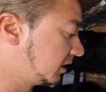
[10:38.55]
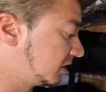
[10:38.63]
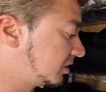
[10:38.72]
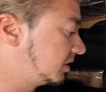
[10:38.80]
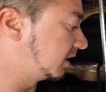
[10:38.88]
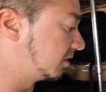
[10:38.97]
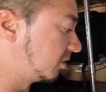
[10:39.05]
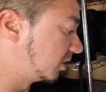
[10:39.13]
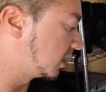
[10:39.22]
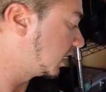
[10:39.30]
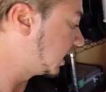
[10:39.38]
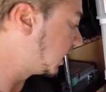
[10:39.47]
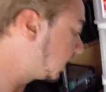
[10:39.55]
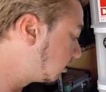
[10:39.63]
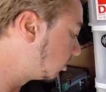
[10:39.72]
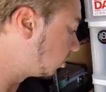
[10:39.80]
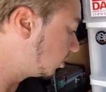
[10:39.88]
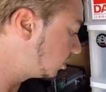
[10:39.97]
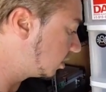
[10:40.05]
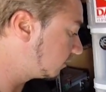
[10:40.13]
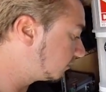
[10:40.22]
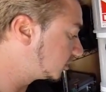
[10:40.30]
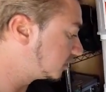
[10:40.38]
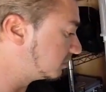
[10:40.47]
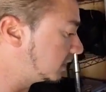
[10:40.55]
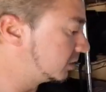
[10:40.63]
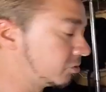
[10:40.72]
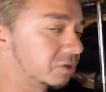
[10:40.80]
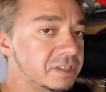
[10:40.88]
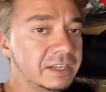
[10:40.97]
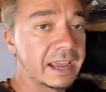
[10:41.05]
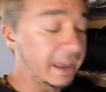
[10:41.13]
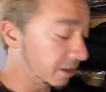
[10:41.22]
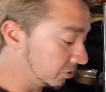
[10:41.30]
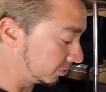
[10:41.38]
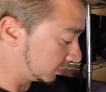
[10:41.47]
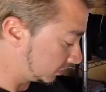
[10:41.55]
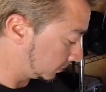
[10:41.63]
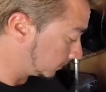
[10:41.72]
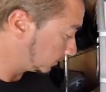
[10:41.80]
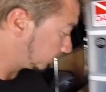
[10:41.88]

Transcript: stick it on a car or whatnot for some interesting angles.